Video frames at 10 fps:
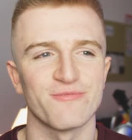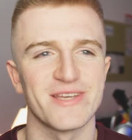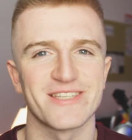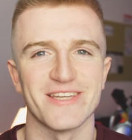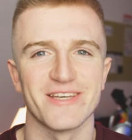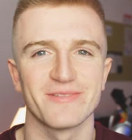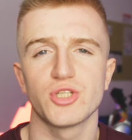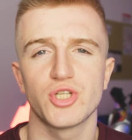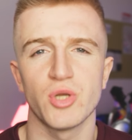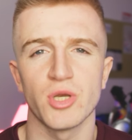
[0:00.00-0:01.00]
of missed it.
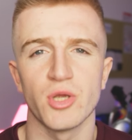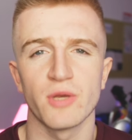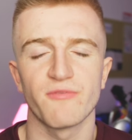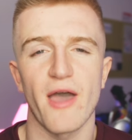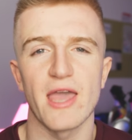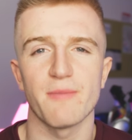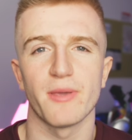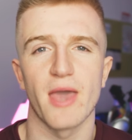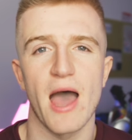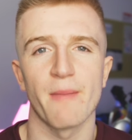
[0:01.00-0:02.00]
Student union for 8
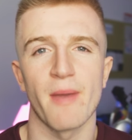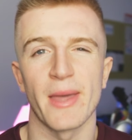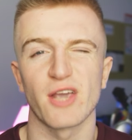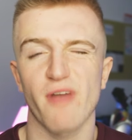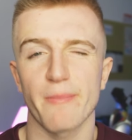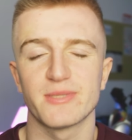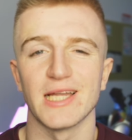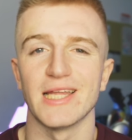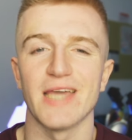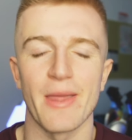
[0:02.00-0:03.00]
p.m. and then grab
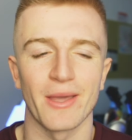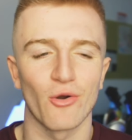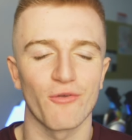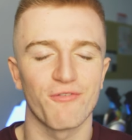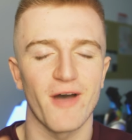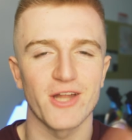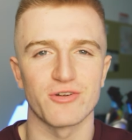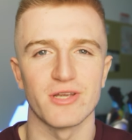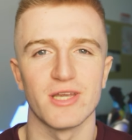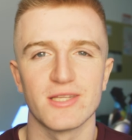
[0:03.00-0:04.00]
Tilly and then go to
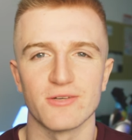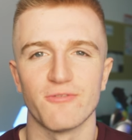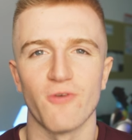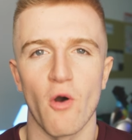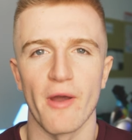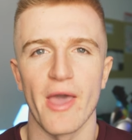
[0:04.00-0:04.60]
factory till 4